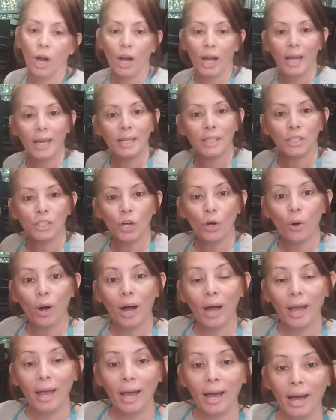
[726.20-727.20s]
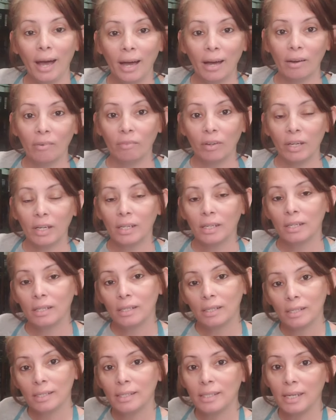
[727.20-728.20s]
All right, so I have
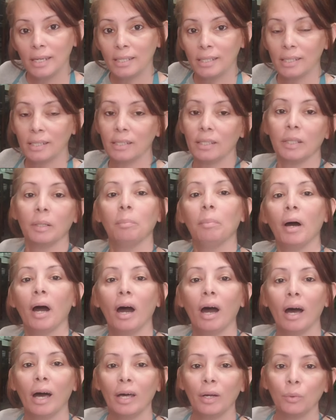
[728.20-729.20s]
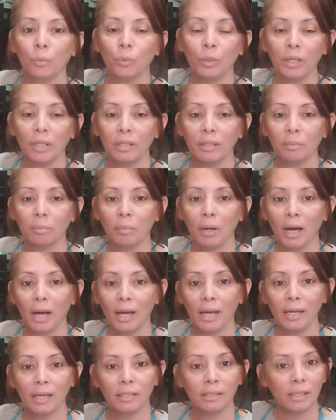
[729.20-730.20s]
seasoned the pot with
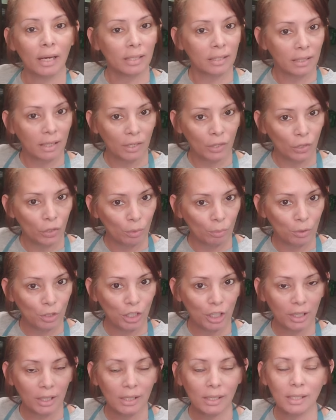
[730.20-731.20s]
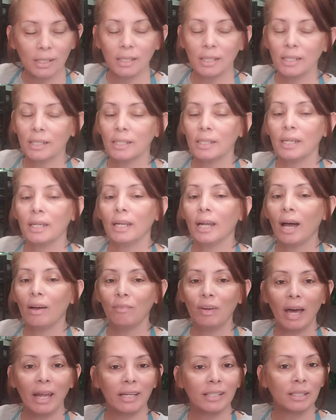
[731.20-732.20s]
my Tuscan herb chicken seasoning.
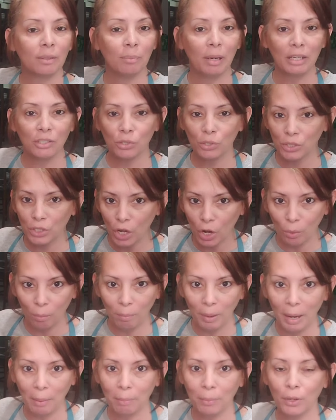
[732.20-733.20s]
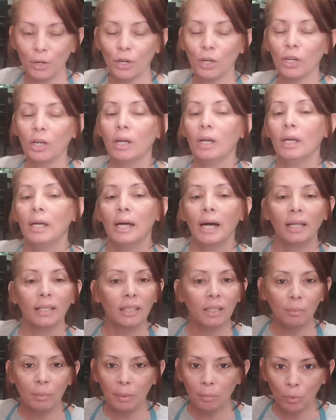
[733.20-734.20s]
I've added some extra salt and pepper, a
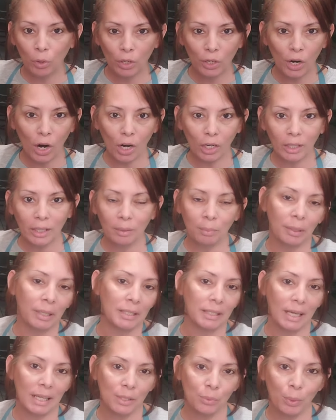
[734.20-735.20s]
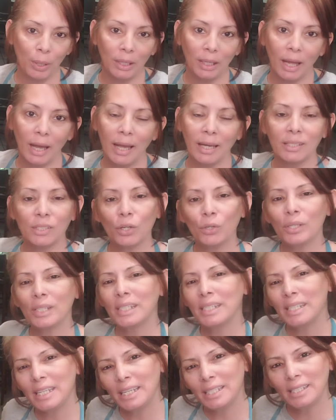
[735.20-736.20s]
little bit more garlic, because that's what I like. So the
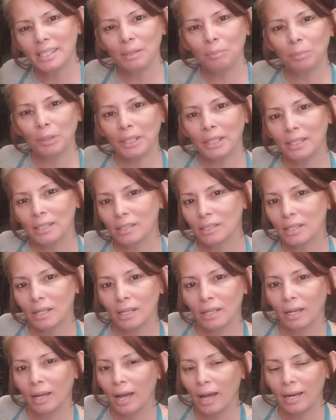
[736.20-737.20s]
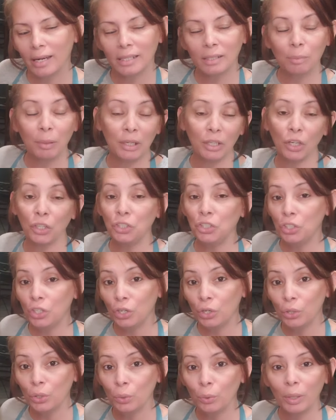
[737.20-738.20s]
seasoning blend is gonna kind of depend on
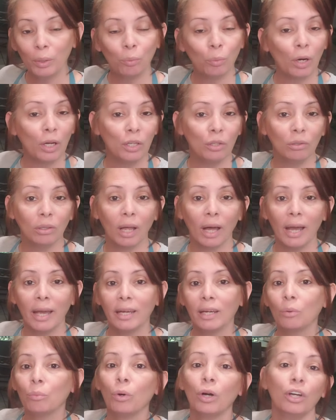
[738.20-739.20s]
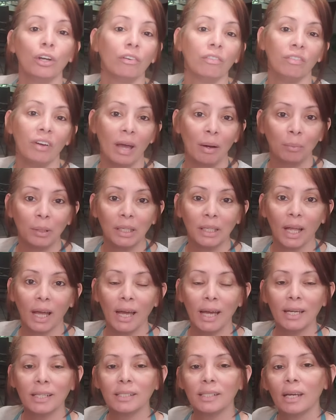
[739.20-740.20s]
you and what you like and what your family
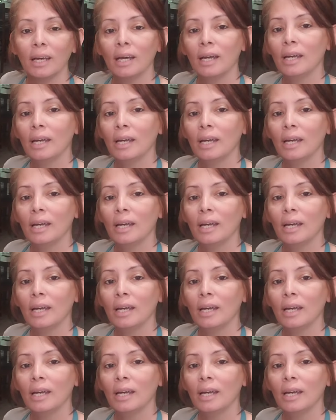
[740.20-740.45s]
likes.